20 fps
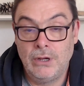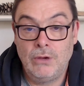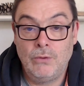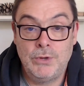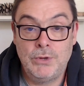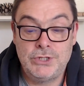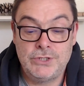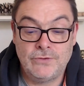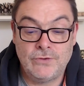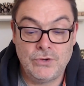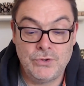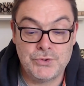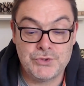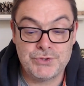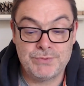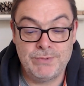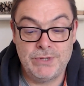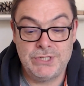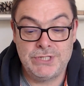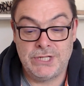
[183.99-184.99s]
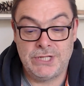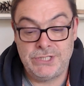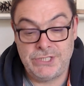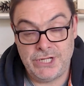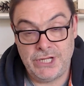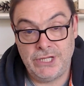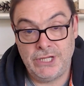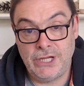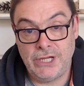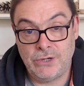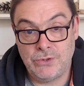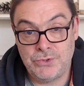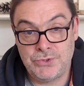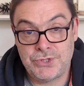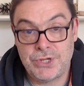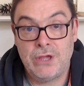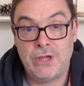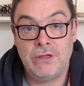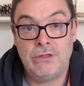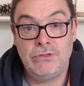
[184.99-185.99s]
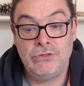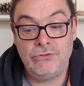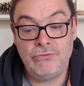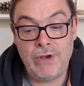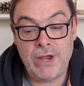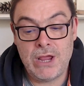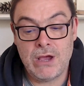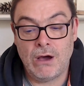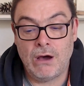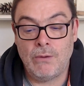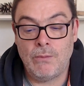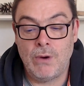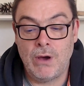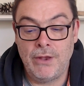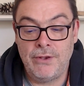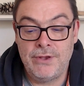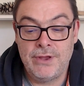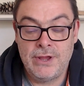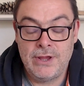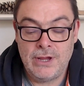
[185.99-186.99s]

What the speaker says: which of course means that d equals 3R1,